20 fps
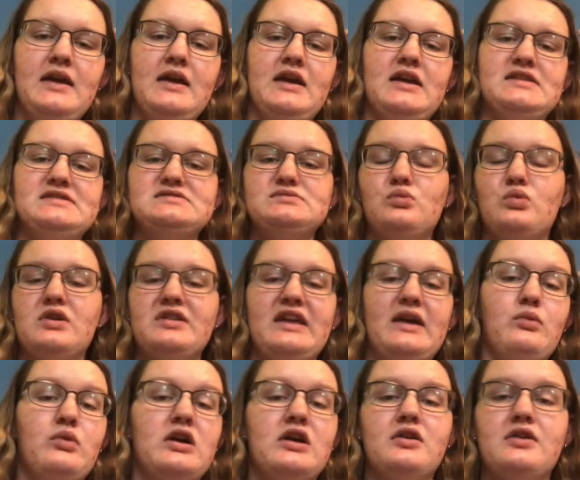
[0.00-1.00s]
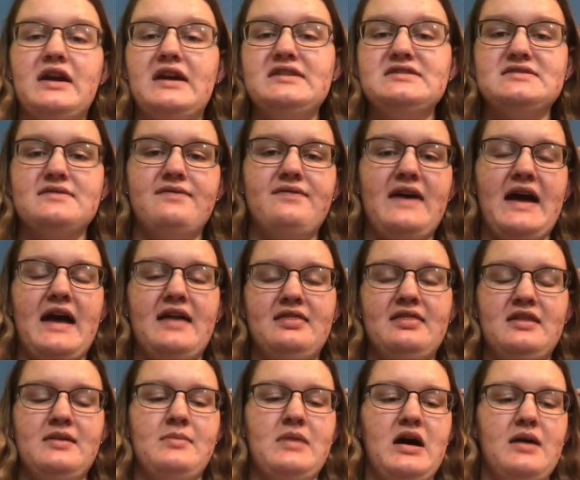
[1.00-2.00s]
they work great to
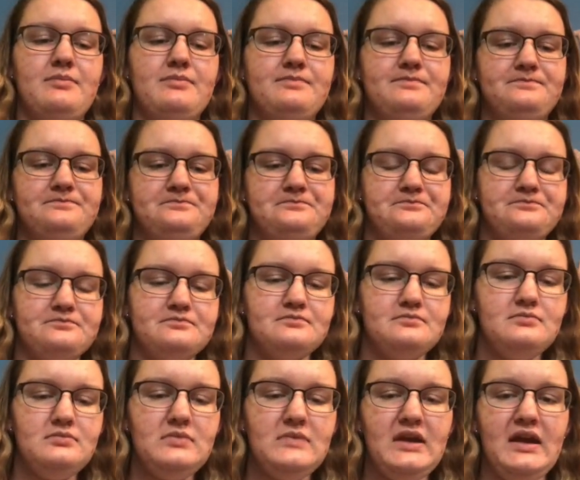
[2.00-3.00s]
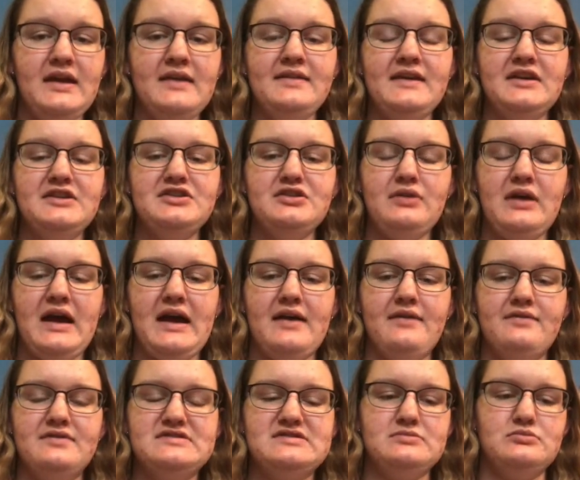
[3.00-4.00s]
fatten them up. And they do
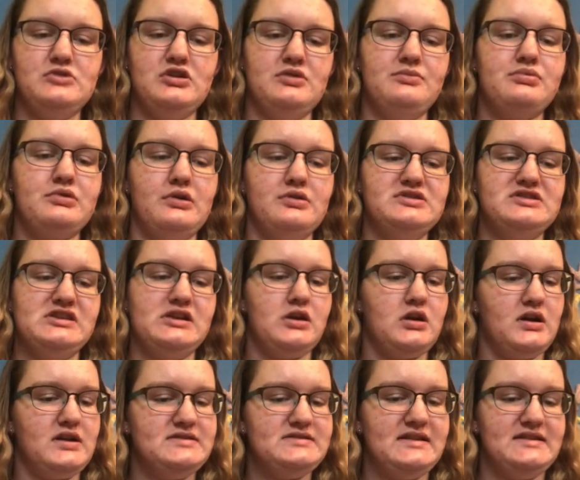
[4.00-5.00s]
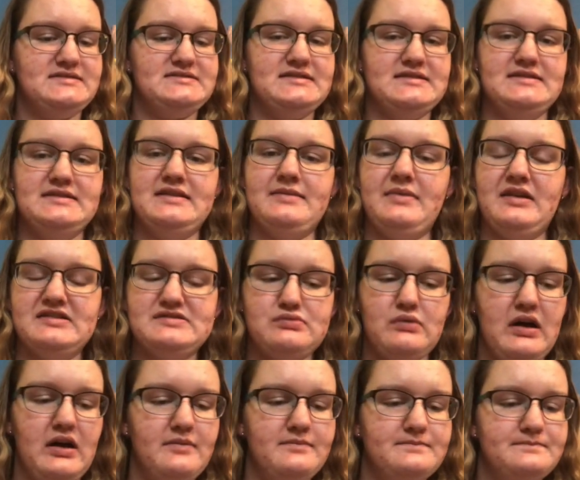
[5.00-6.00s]
have some good protein contents in them as
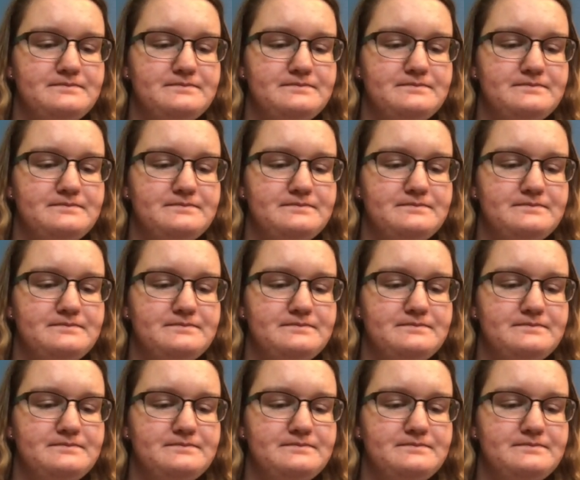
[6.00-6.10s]
well.